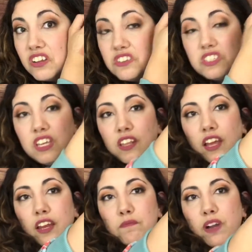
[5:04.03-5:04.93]
see that
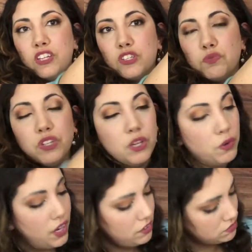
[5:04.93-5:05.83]
it matches really
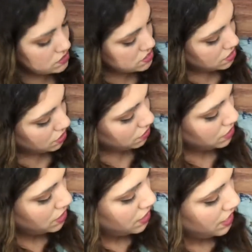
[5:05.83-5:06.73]
well. So,
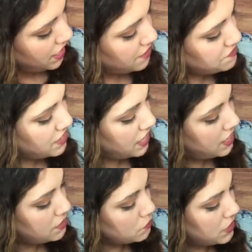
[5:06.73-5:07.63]
if
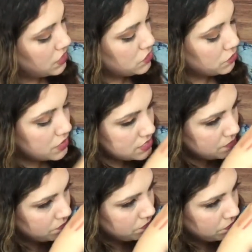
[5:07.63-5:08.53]
not, what I do is
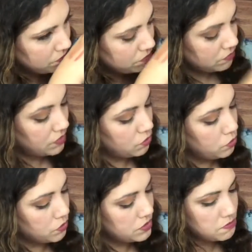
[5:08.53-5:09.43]

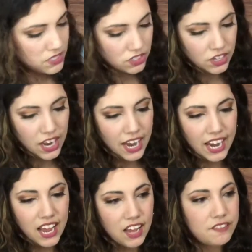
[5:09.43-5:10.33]
Oh, it smells good. I
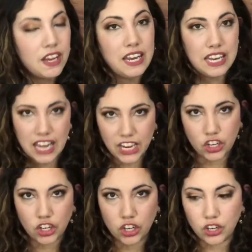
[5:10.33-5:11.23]
have
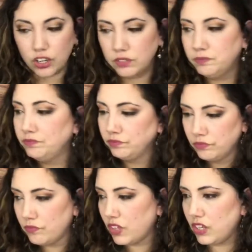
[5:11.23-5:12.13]
lighter,
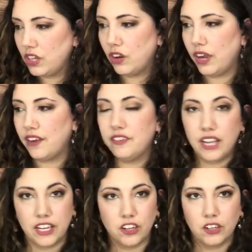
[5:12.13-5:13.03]
you know, I have
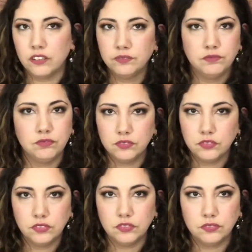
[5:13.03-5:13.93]
lighter
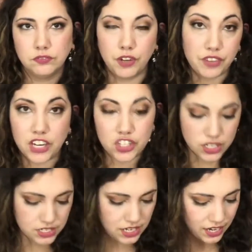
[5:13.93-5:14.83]

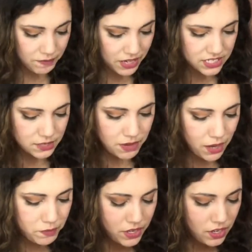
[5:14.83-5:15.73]
foundations that I mix them up.